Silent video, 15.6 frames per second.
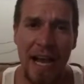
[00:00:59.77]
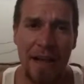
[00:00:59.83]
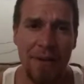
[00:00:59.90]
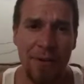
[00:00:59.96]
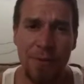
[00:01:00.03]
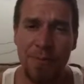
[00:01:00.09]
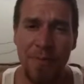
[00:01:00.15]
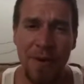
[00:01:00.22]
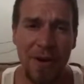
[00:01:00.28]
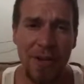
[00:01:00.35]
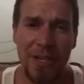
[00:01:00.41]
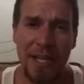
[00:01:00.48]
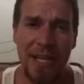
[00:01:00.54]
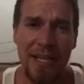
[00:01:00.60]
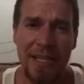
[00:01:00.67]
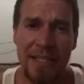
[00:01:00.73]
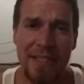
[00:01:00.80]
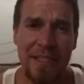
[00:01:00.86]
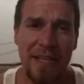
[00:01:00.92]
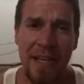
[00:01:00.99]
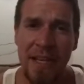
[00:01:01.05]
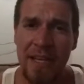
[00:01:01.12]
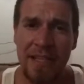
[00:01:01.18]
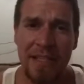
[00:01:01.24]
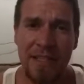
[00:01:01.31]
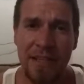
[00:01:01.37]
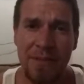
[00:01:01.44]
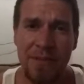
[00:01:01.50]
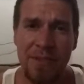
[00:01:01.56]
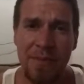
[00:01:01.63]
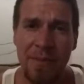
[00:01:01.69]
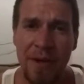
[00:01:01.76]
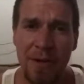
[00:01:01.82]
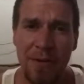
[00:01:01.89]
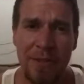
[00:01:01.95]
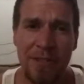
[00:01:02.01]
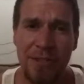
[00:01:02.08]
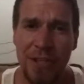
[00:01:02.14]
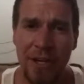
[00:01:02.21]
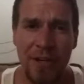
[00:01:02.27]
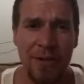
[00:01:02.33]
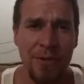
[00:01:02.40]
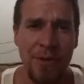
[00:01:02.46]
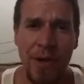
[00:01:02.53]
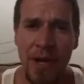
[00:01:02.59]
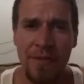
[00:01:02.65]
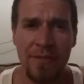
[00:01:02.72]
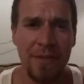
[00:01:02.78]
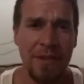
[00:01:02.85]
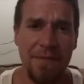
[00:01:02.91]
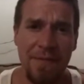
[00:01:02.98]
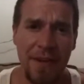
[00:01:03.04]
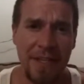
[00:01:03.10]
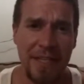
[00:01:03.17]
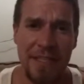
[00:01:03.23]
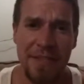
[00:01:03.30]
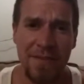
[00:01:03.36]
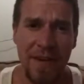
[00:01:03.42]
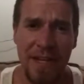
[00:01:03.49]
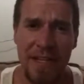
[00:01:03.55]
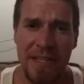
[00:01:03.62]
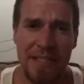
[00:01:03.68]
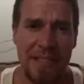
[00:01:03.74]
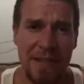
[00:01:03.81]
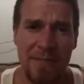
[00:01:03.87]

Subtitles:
Or Mark Hunt, Samoa Joe, whoever the fuck he's fighting,